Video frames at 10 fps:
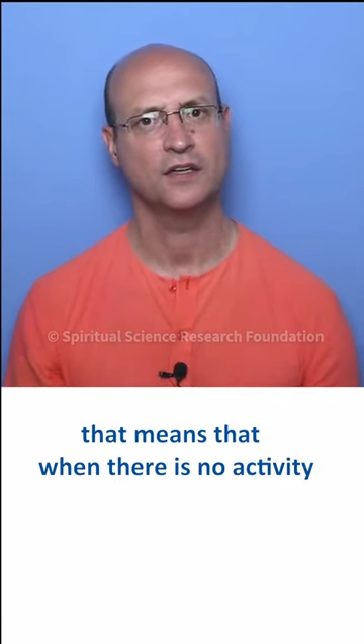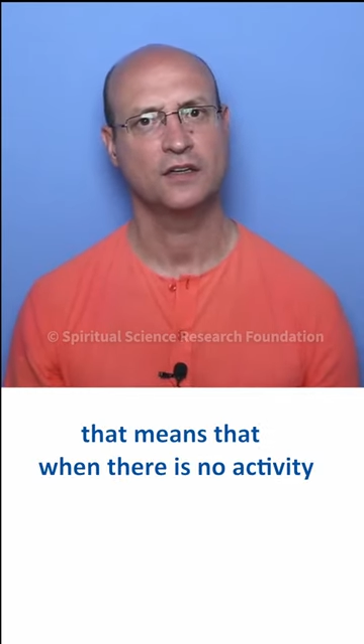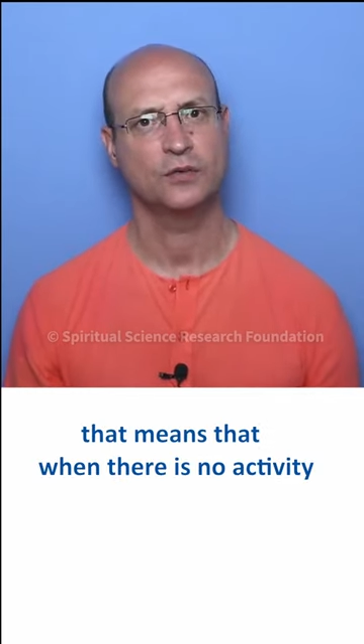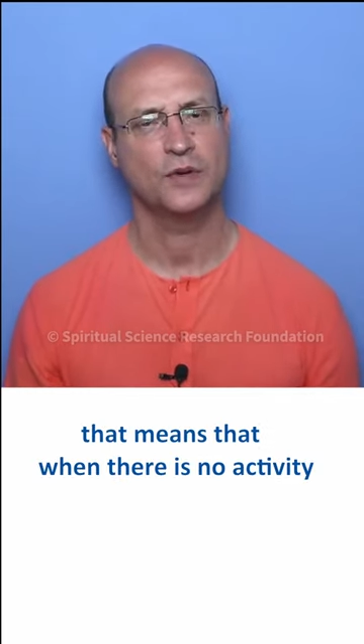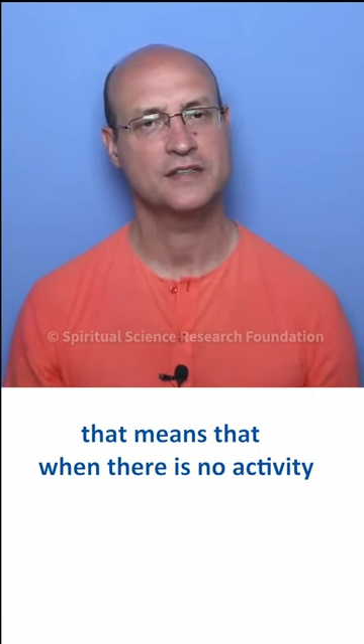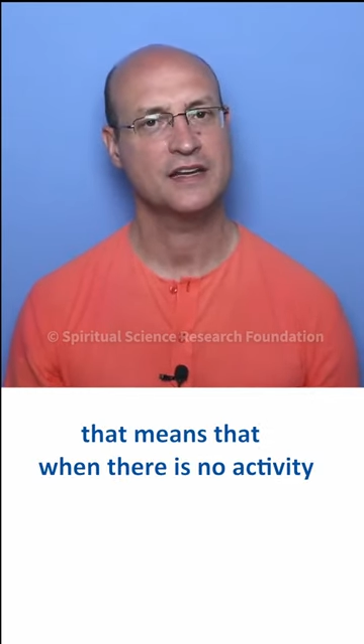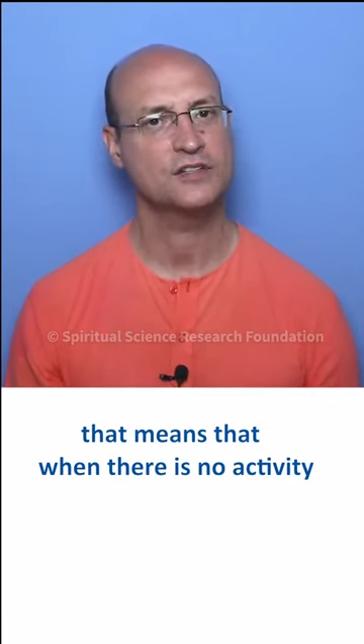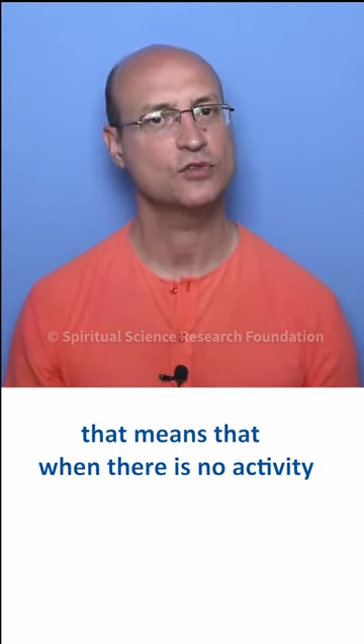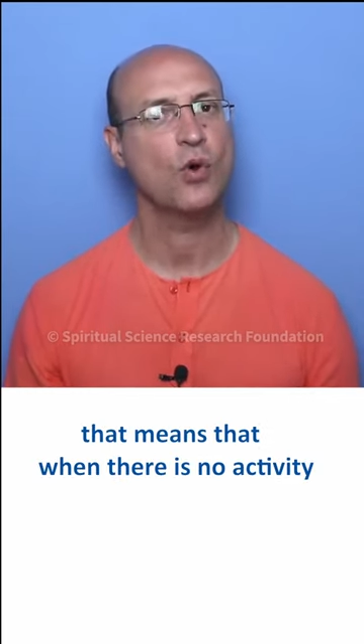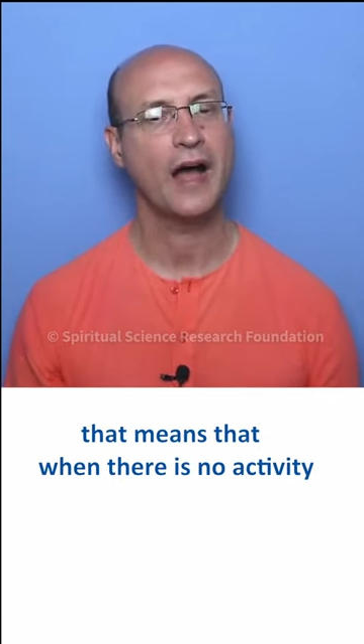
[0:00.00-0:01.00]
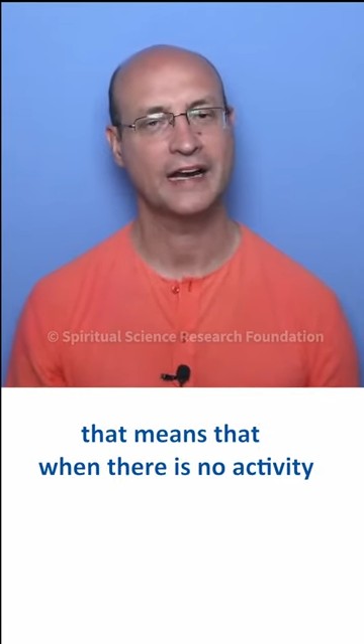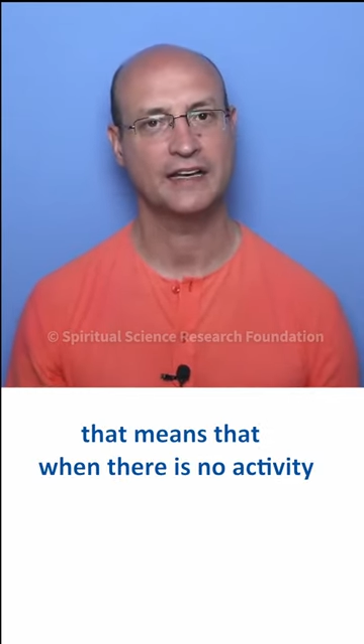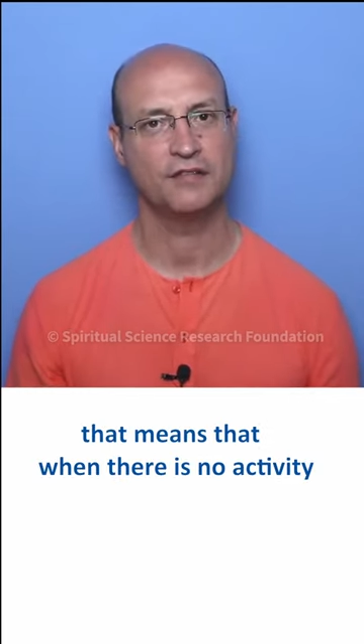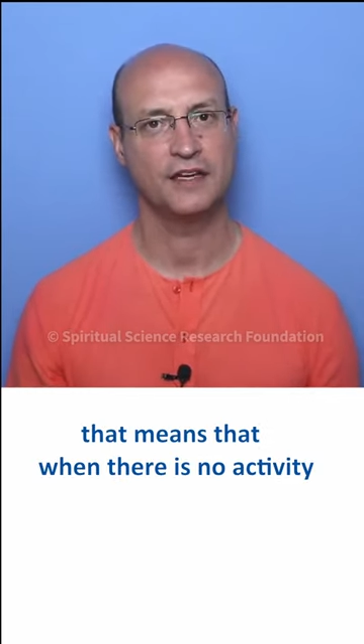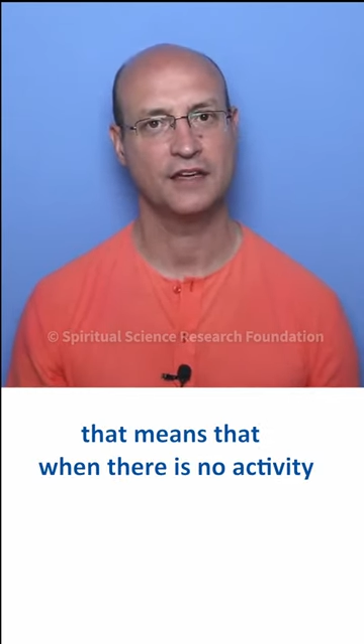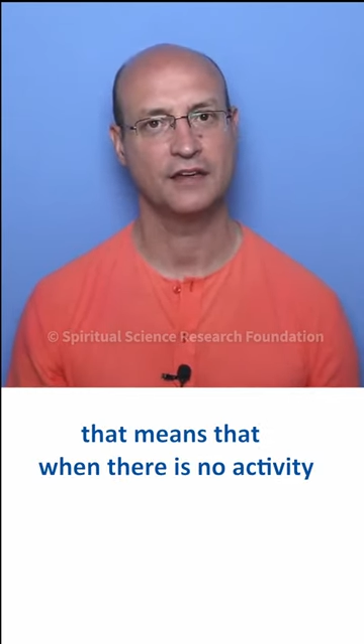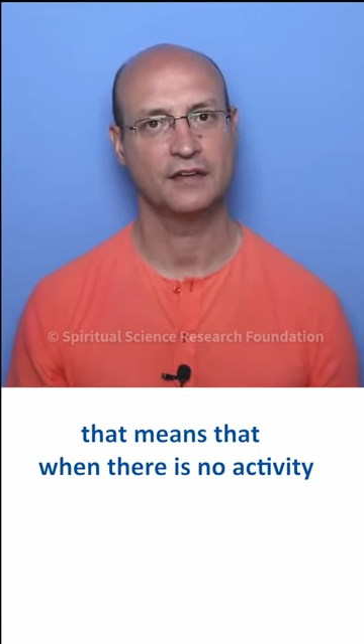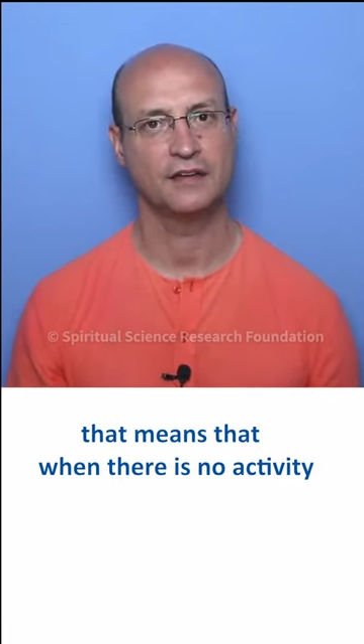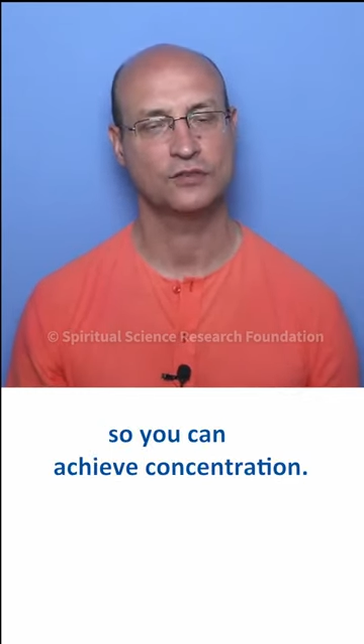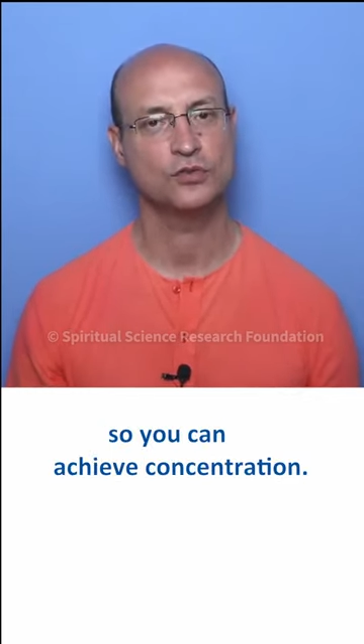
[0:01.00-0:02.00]
when there is no activity
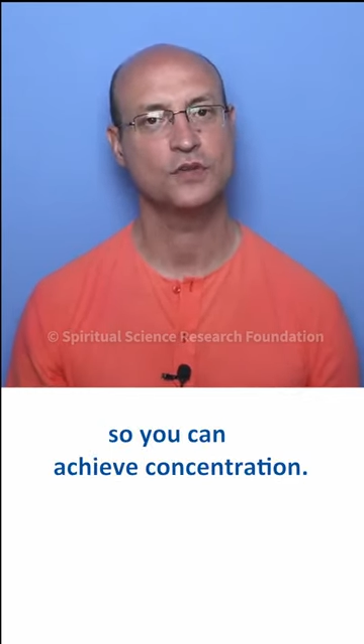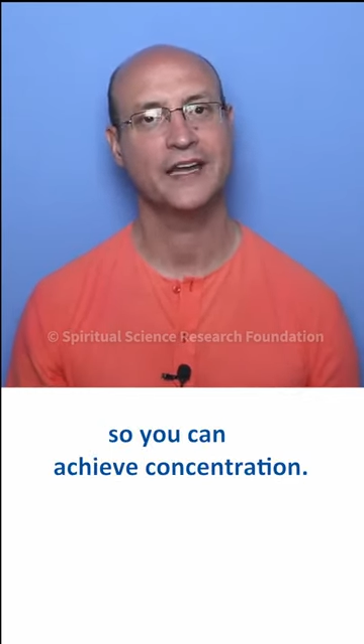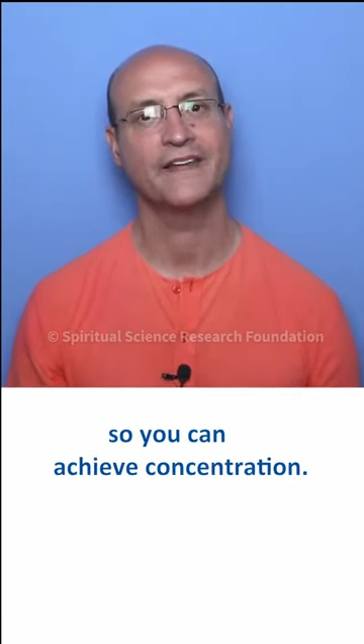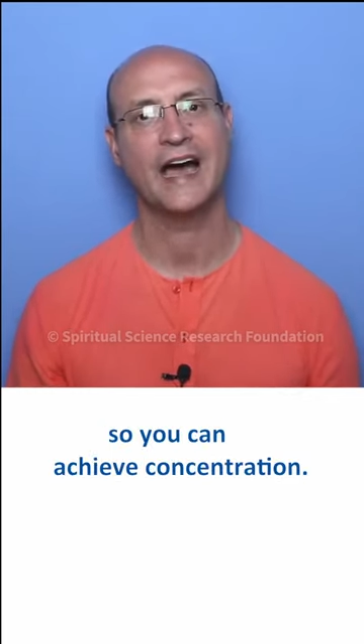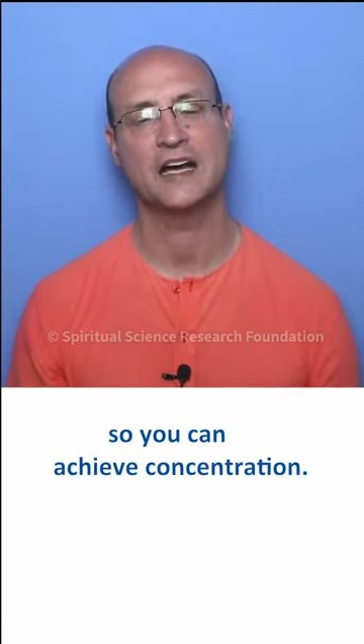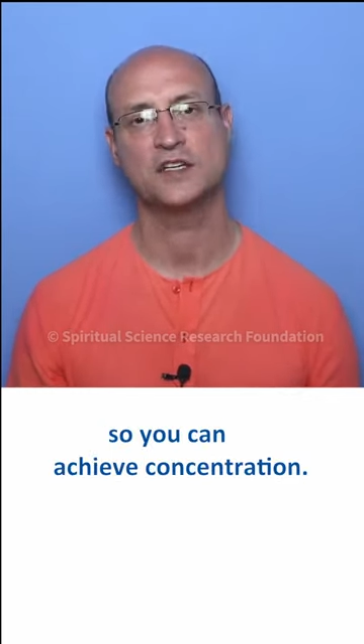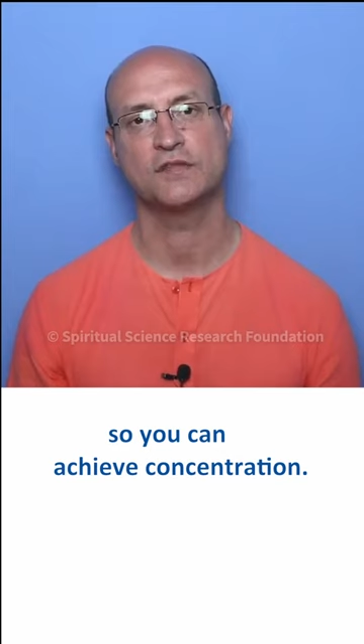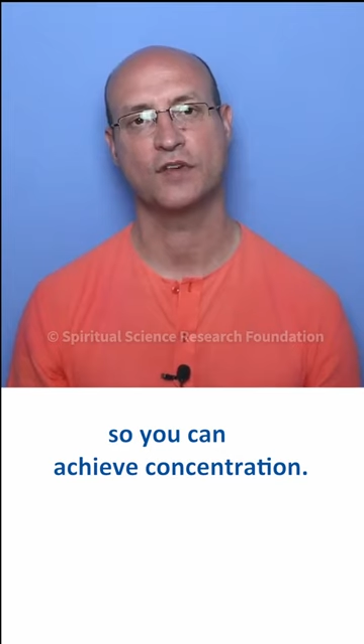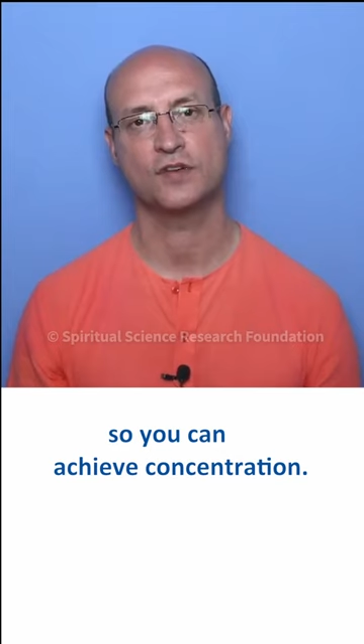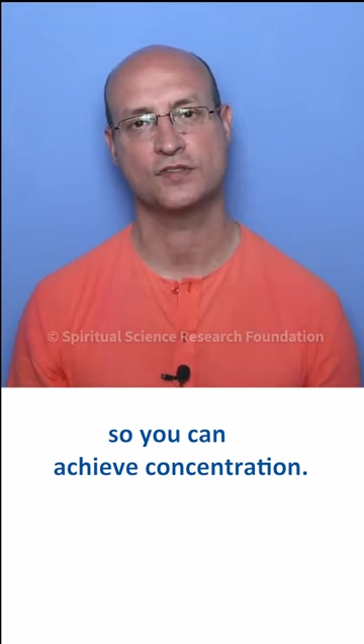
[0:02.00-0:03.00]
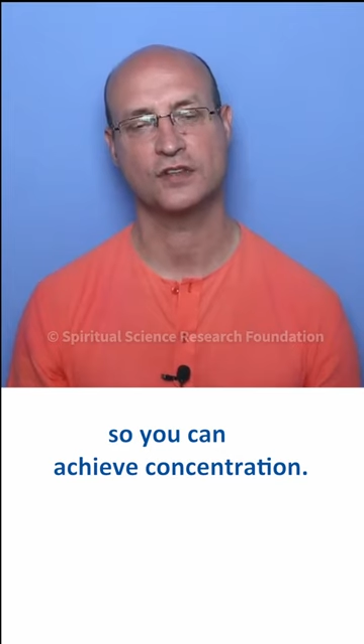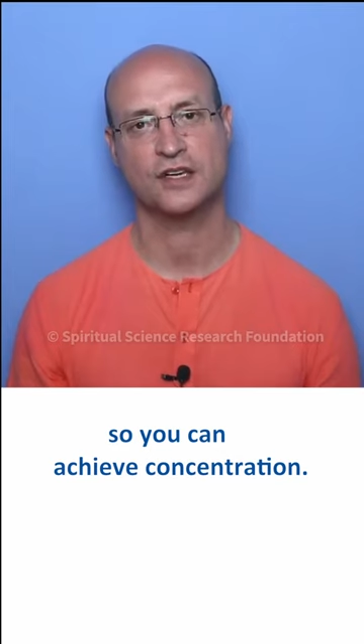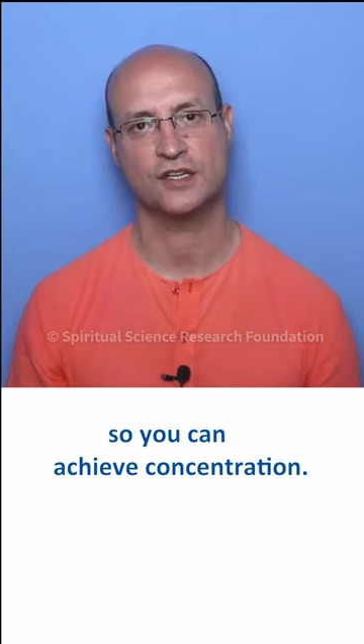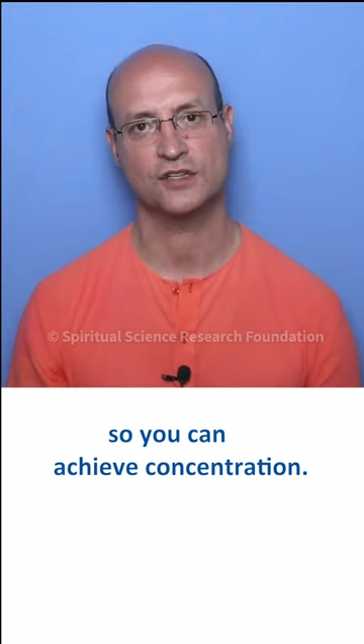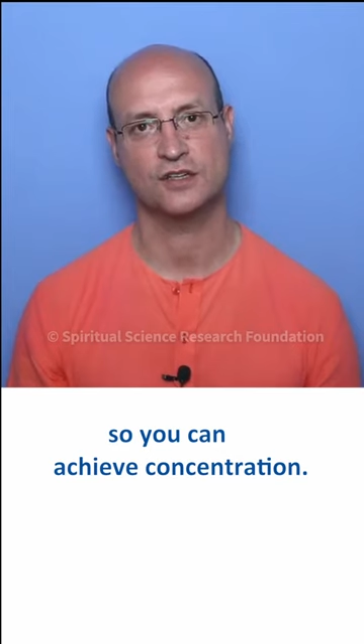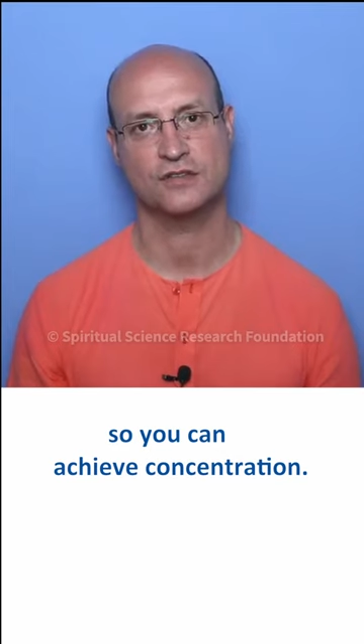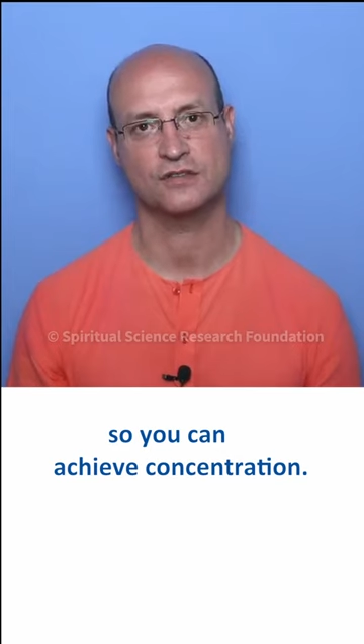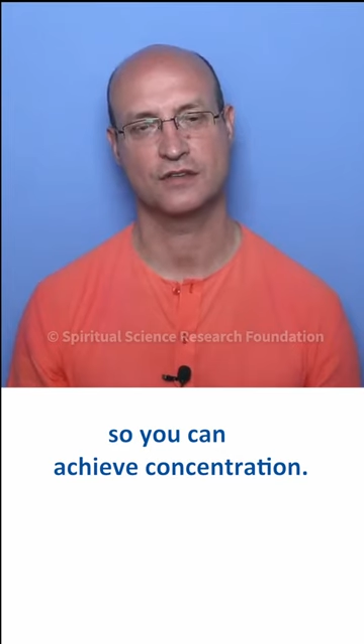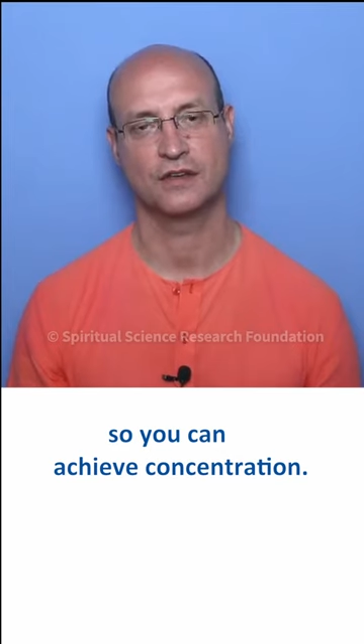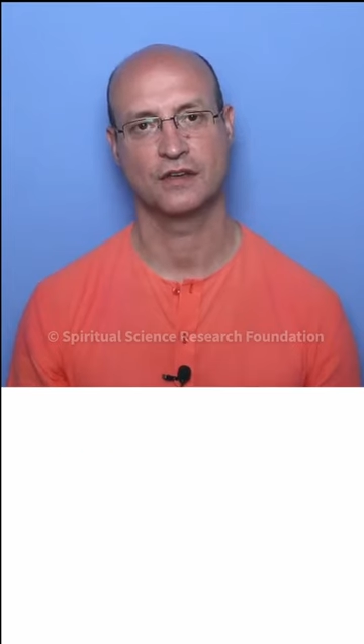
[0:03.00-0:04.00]
so you can achieve concentrations